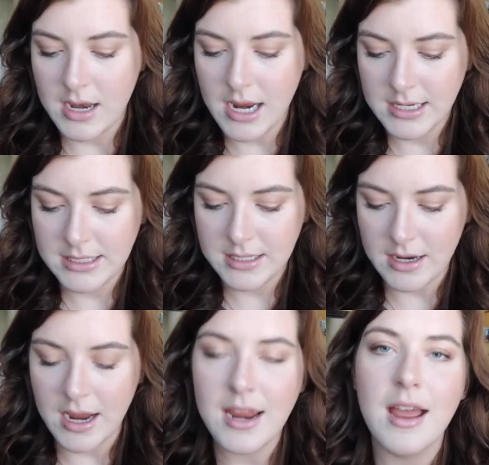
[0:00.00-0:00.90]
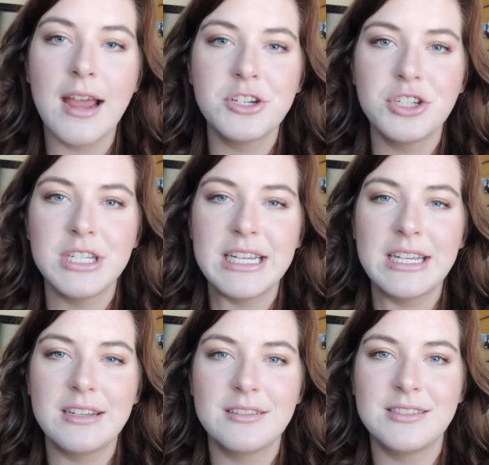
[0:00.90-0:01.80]
Next, I
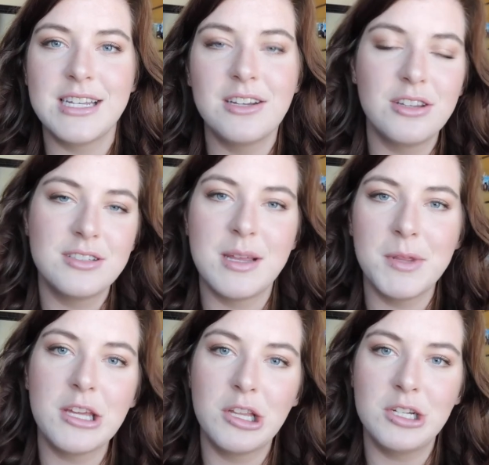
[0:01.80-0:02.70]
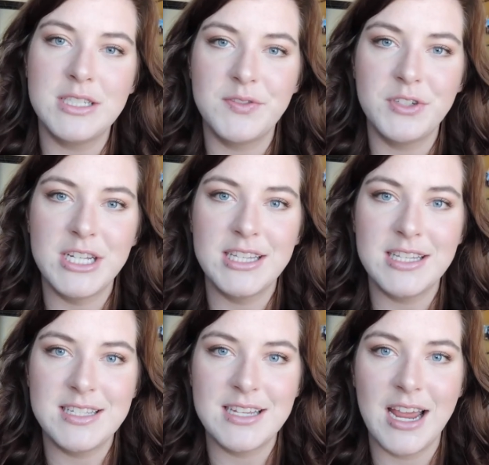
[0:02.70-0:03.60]
actually did something a little different
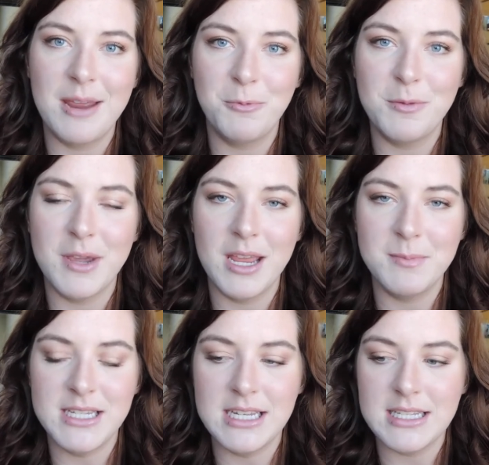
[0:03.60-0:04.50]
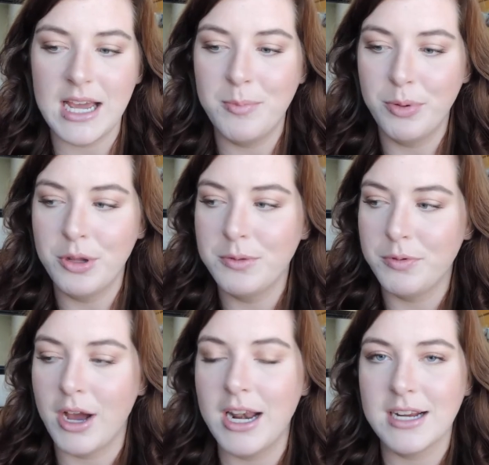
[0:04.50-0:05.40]
this time with my Empties. I pulled
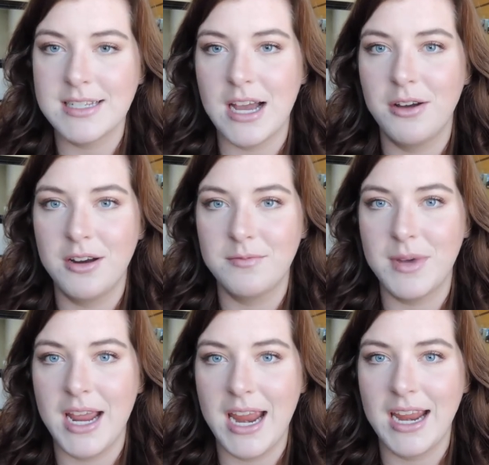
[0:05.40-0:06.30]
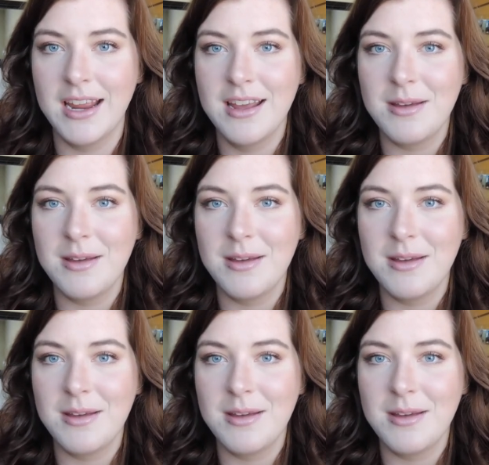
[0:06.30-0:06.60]
products out of my